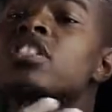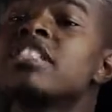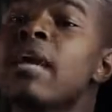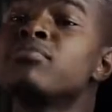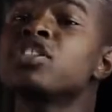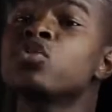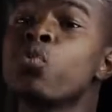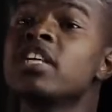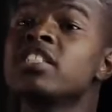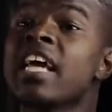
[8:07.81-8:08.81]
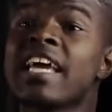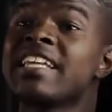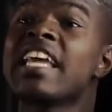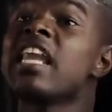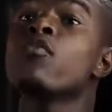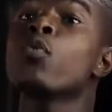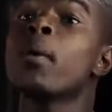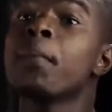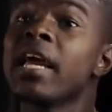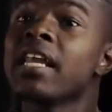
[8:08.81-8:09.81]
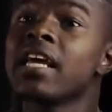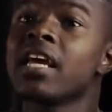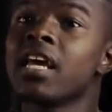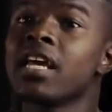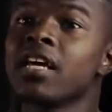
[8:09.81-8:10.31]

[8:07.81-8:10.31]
through the same situation and they never repented.